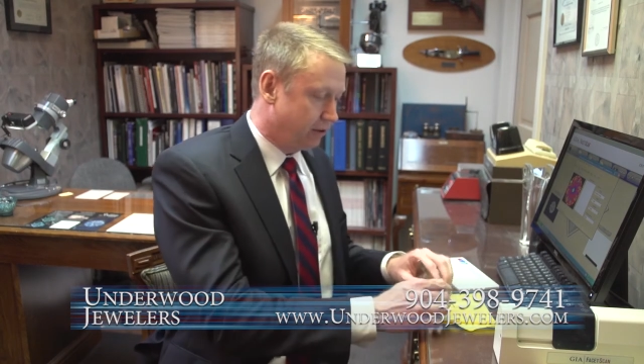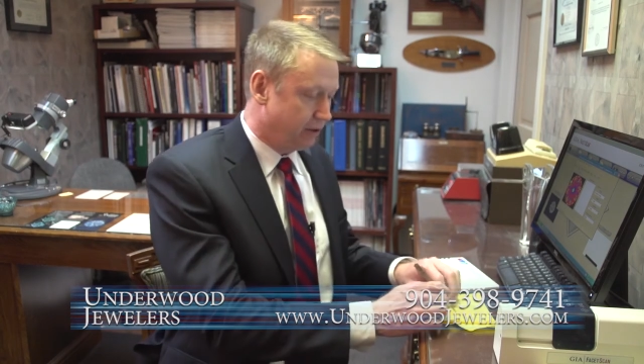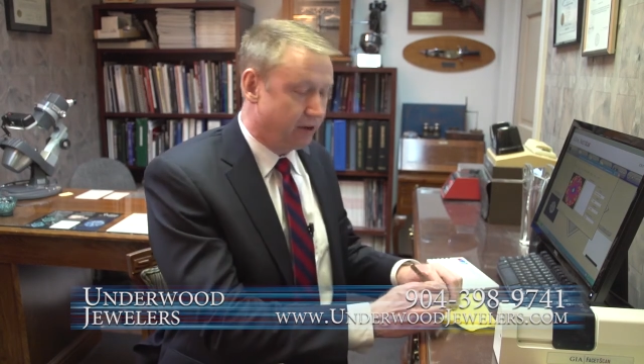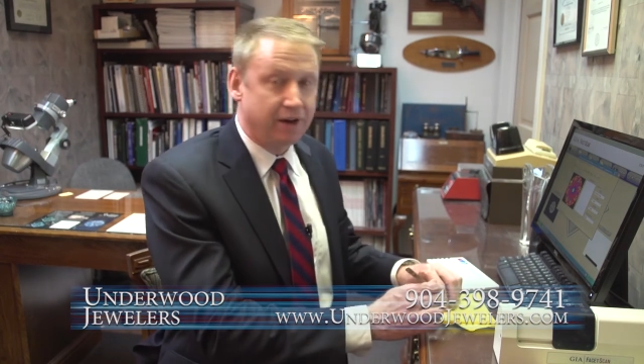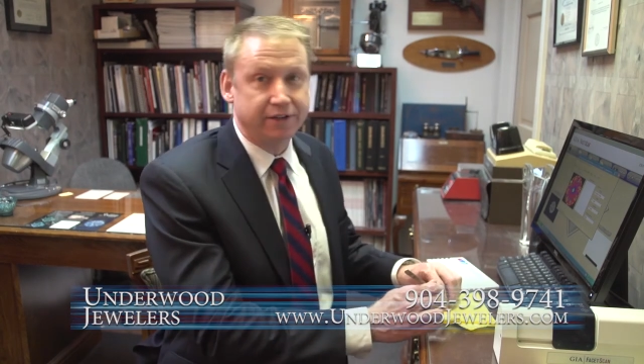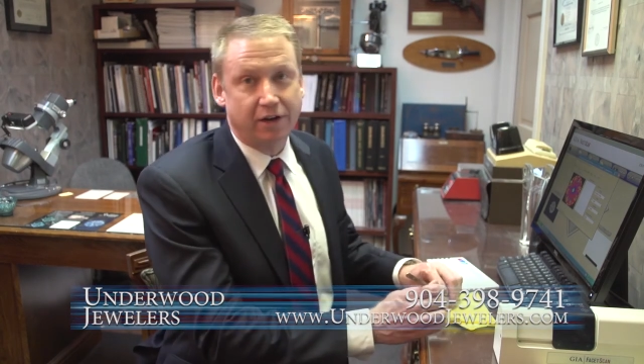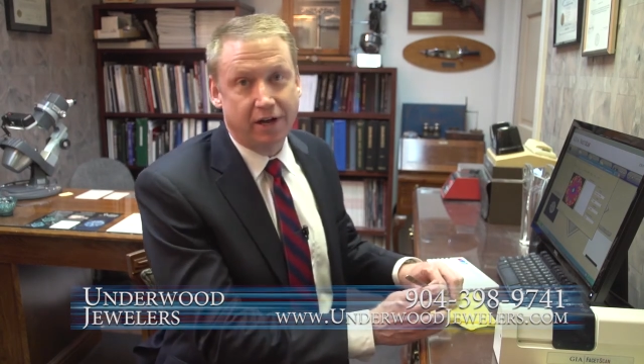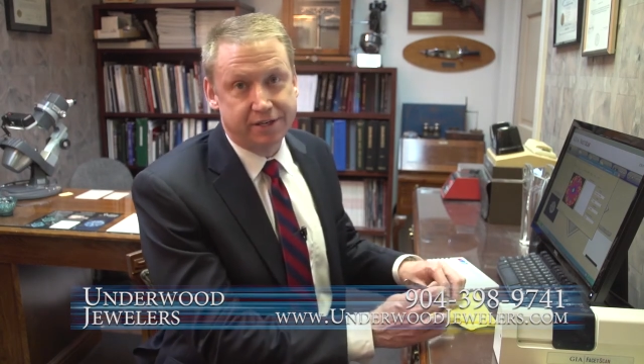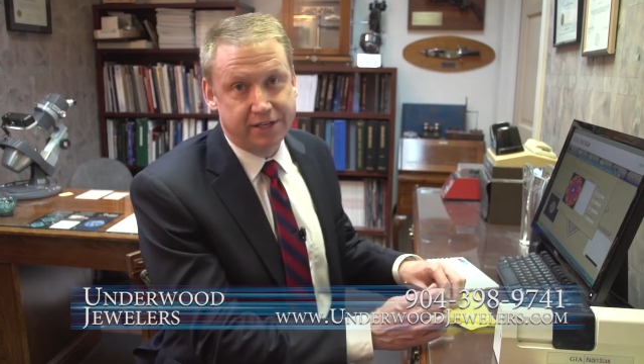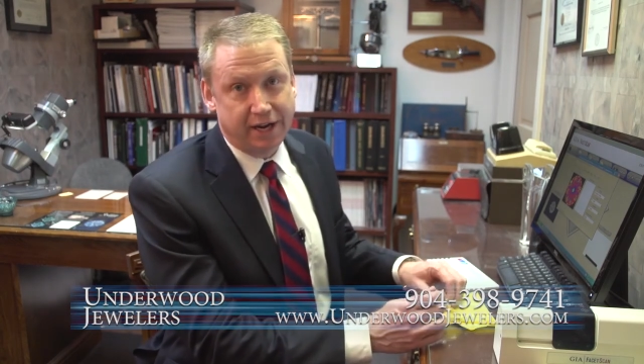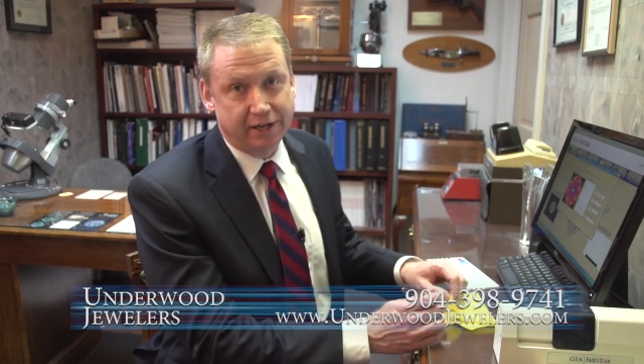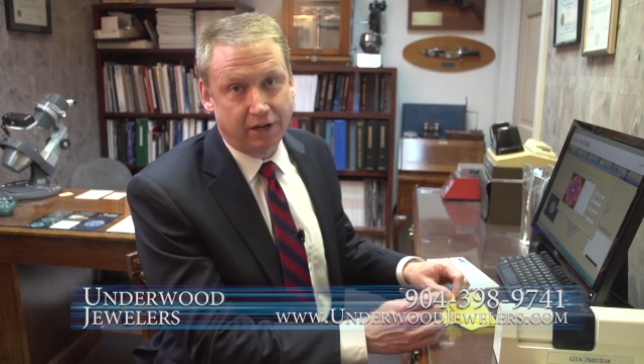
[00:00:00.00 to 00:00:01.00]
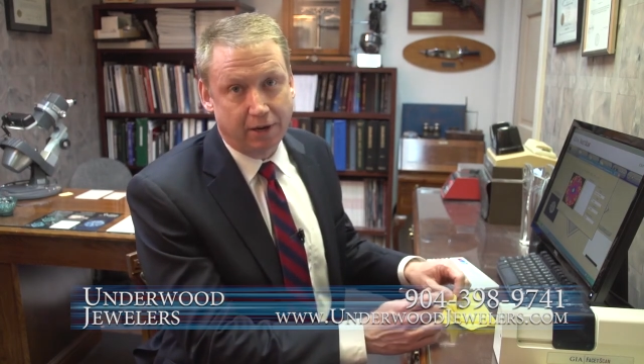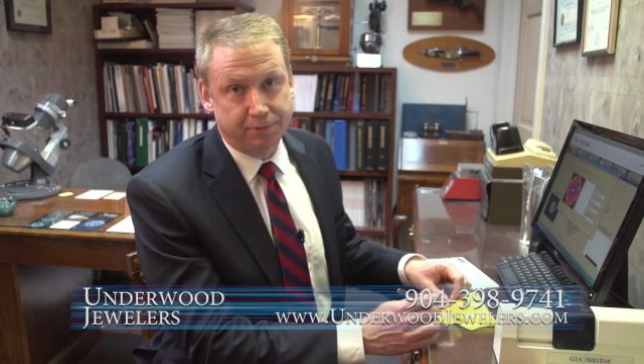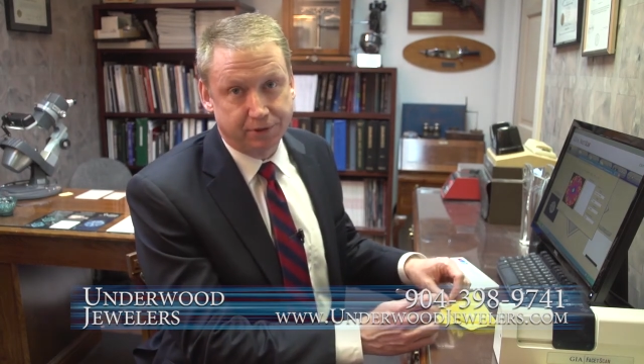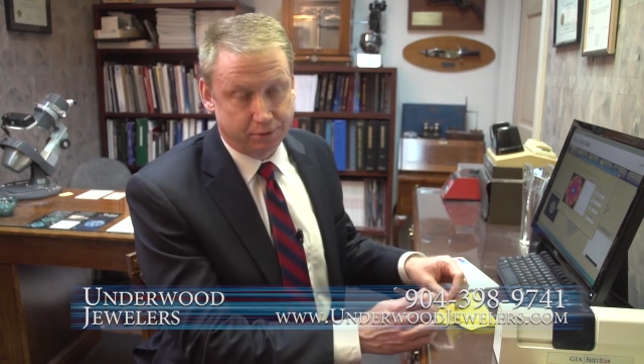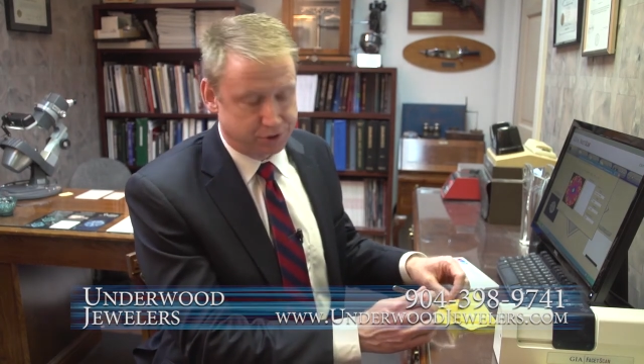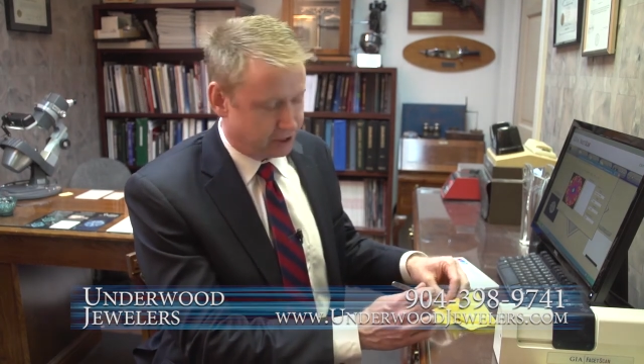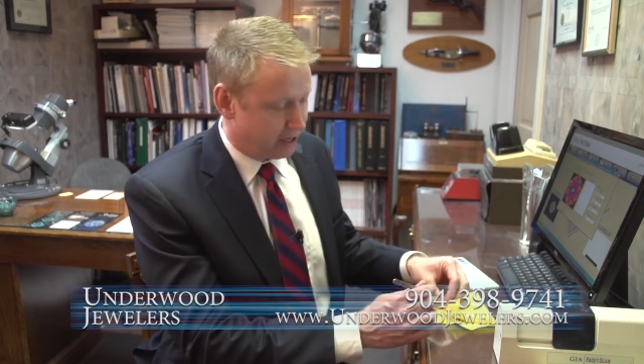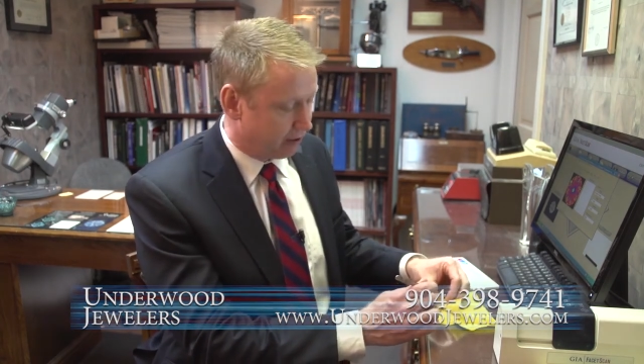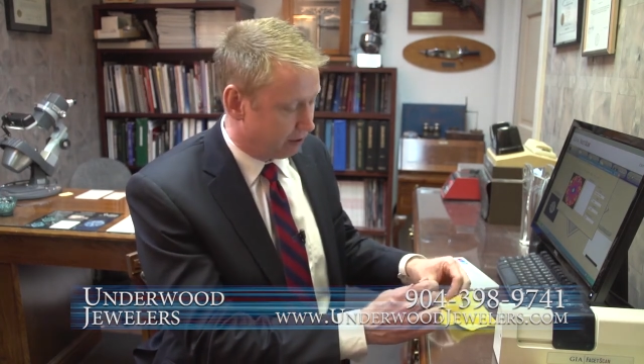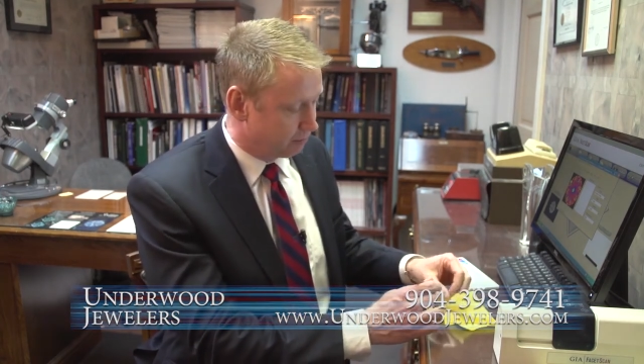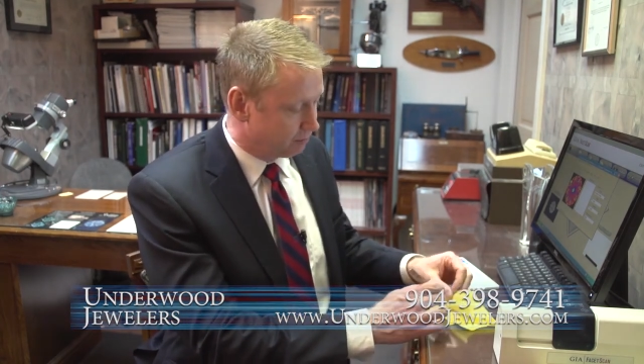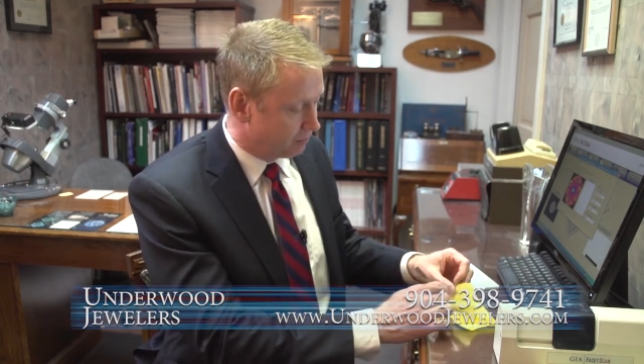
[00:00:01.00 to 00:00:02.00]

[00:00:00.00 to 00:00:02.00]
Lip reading: non-contact optical scanner.